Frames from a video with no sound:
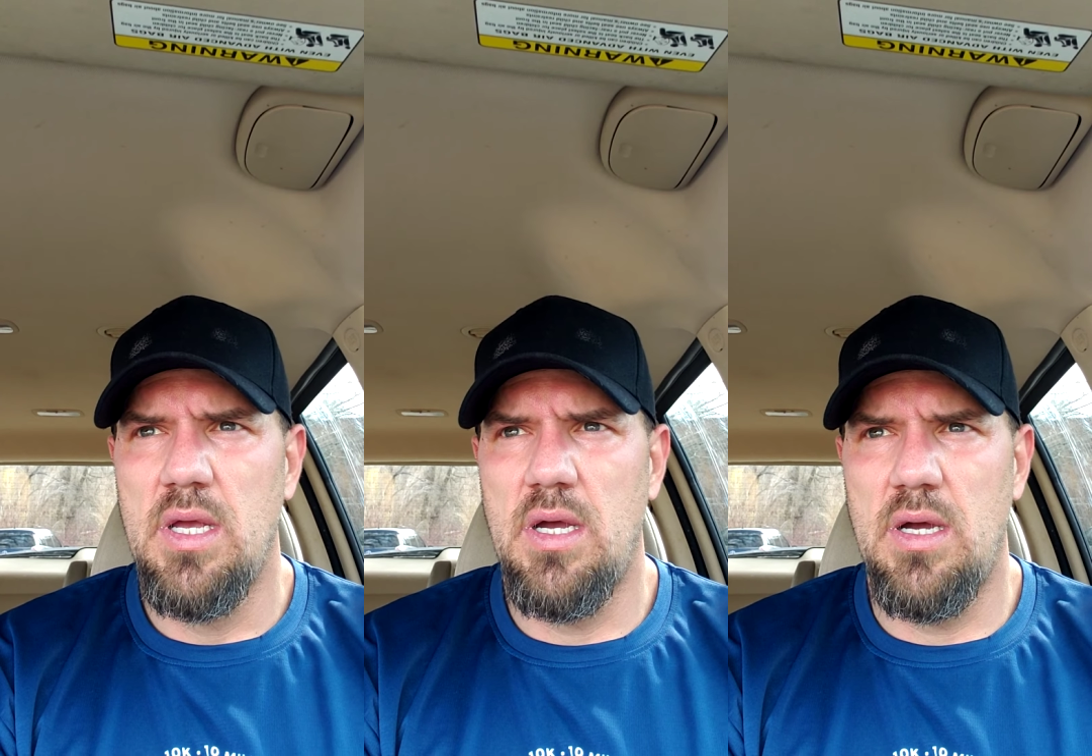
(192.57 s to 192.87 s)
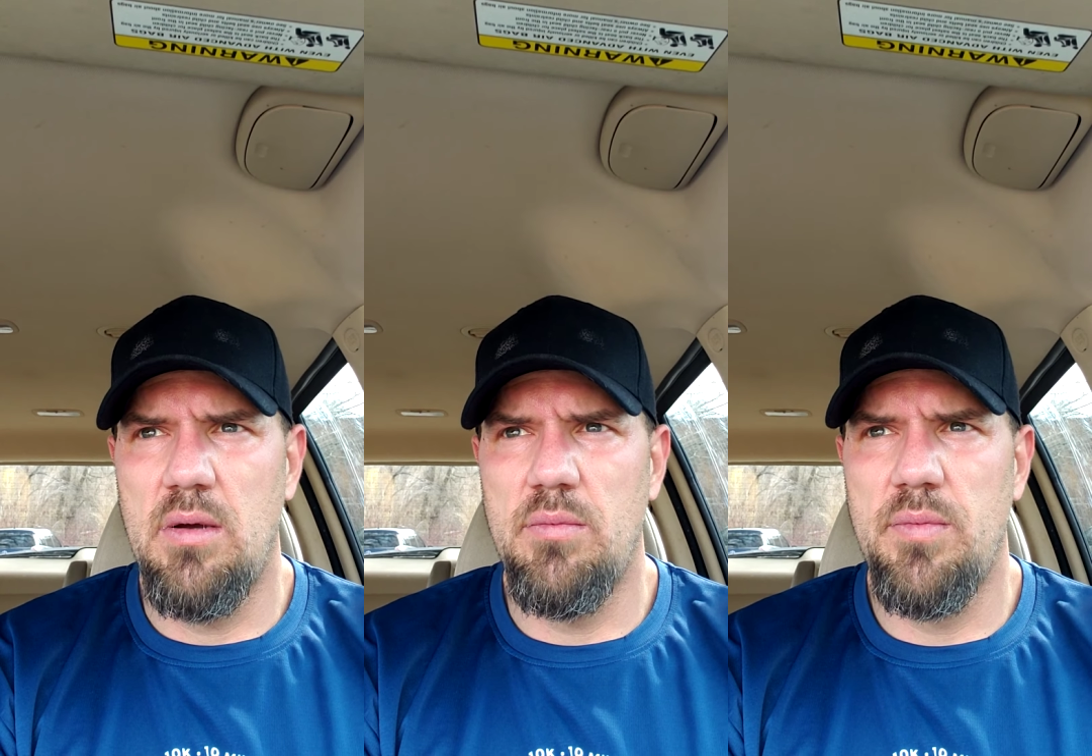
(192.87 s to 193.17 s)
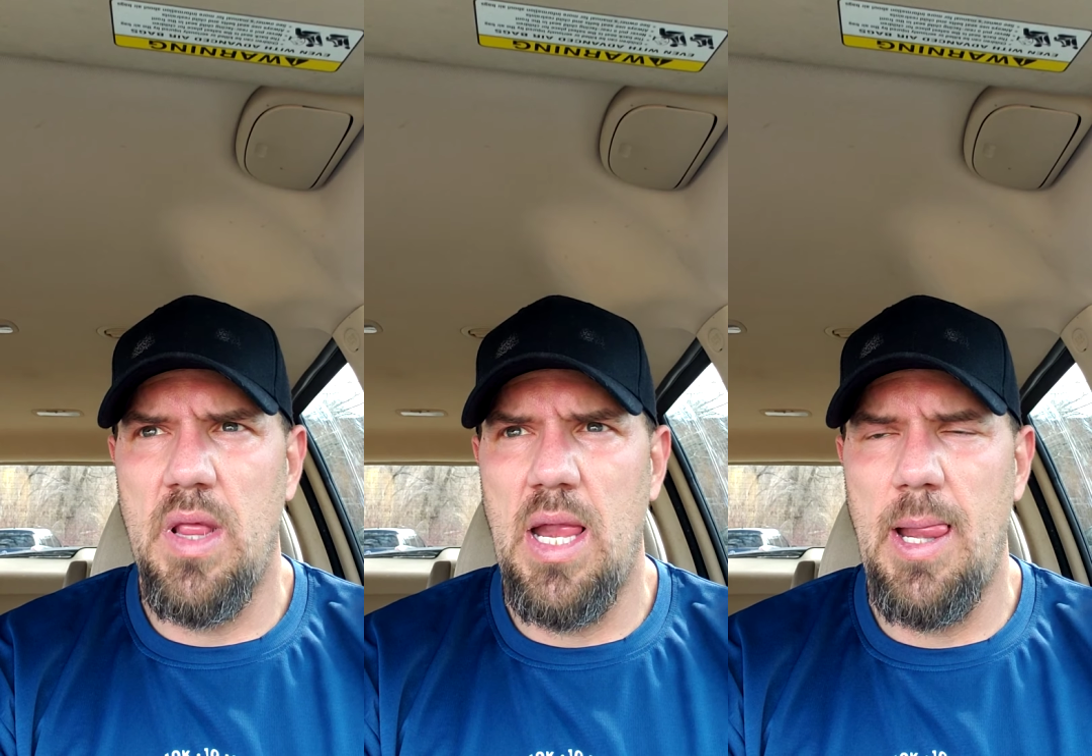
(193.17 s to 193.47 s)
Um,
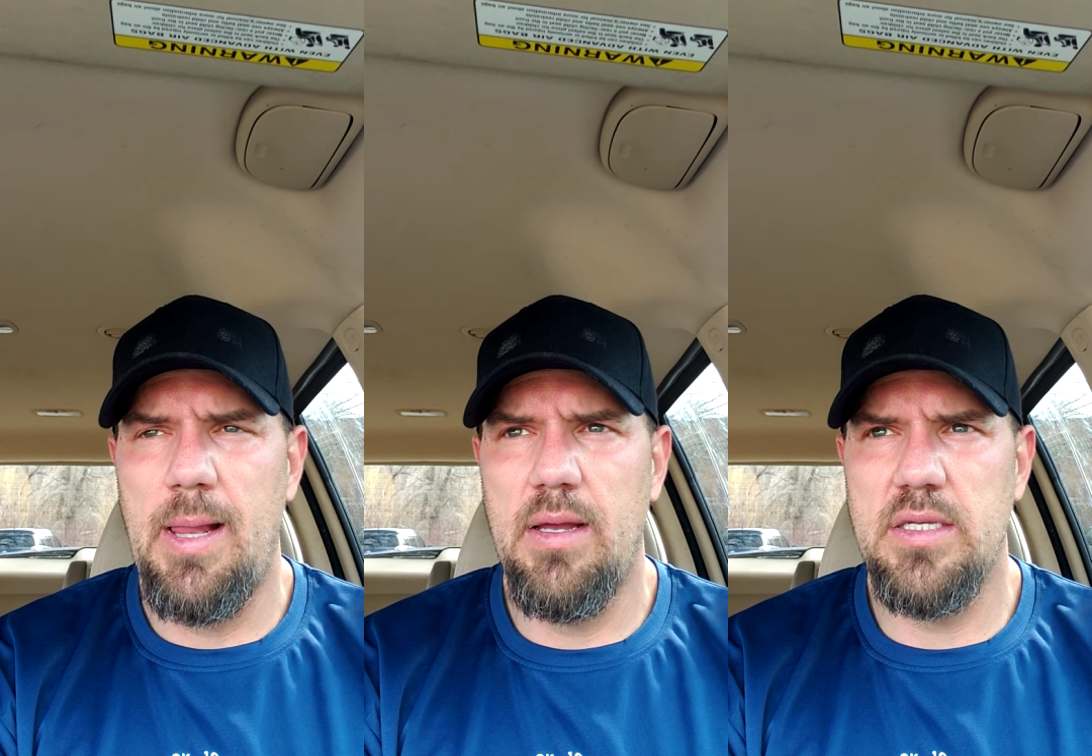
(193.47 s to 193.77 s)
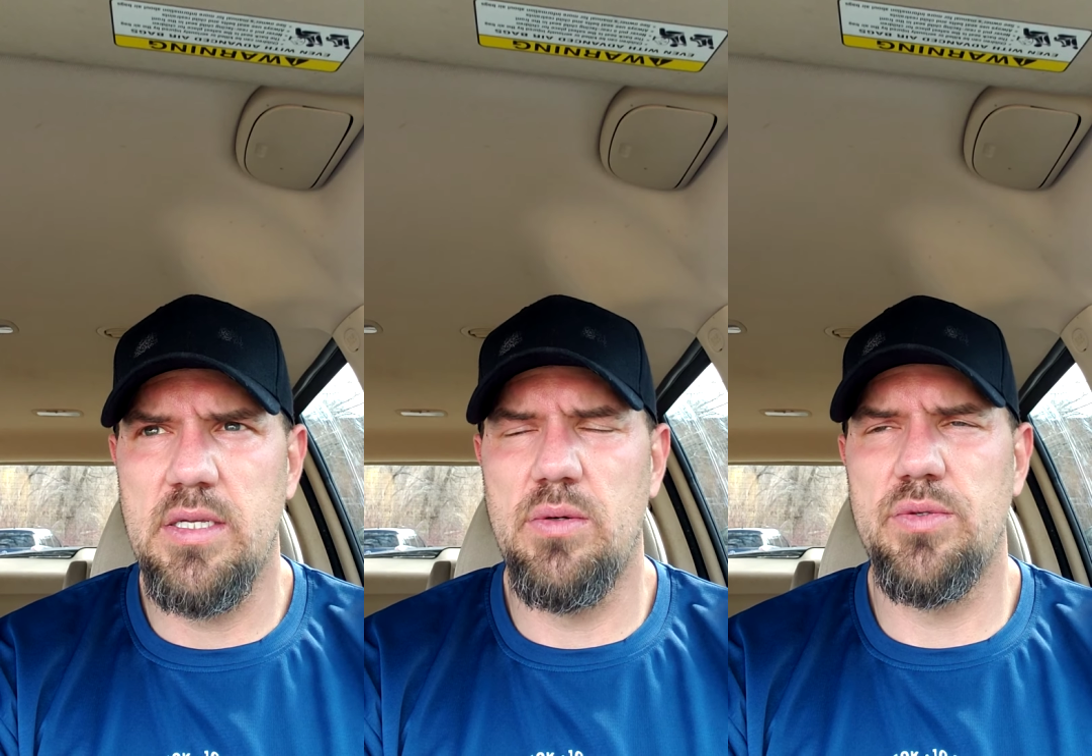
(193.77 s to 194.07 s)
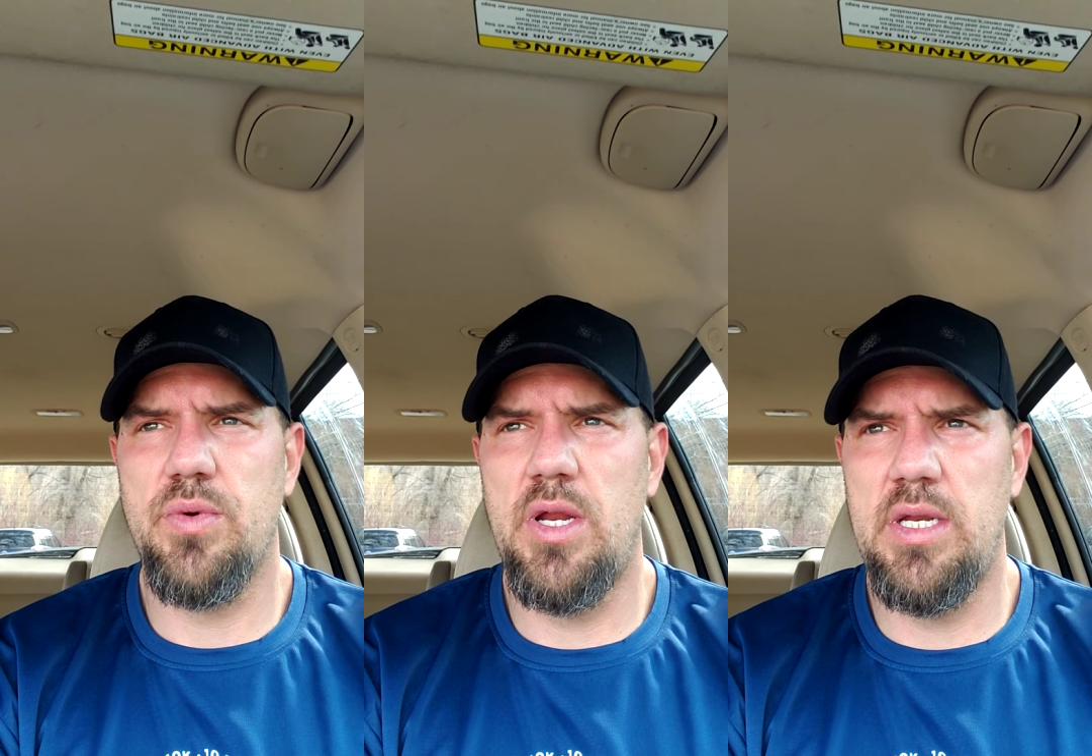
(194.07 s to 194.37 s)
as I
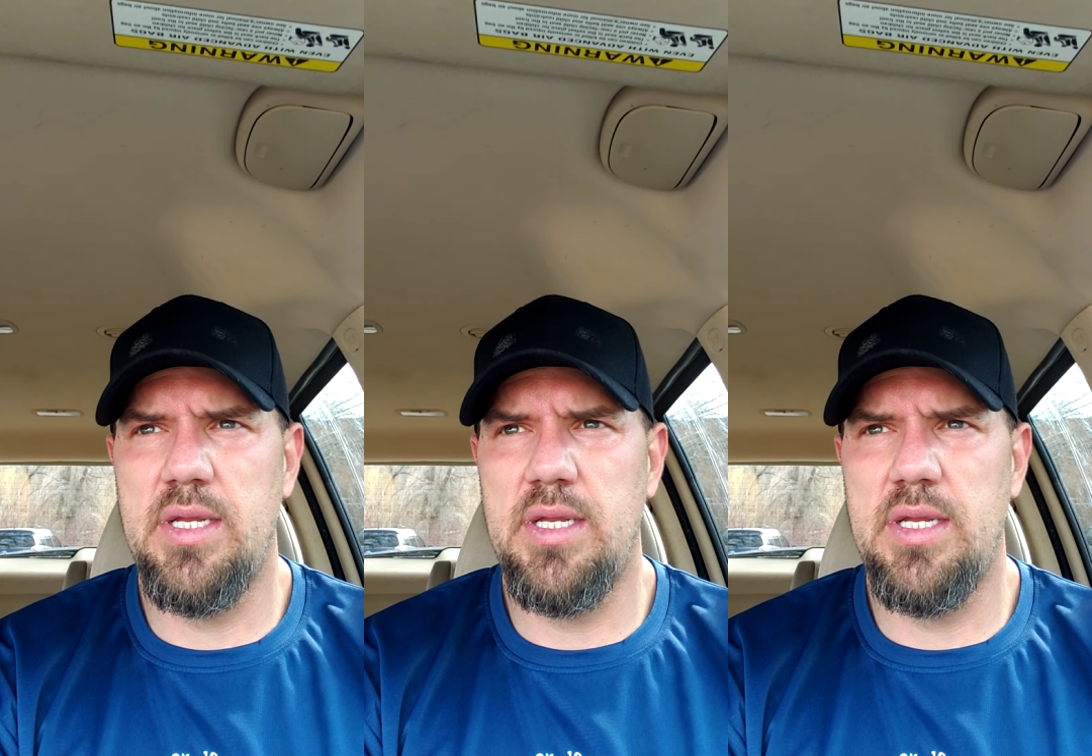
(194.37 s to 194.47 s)
was running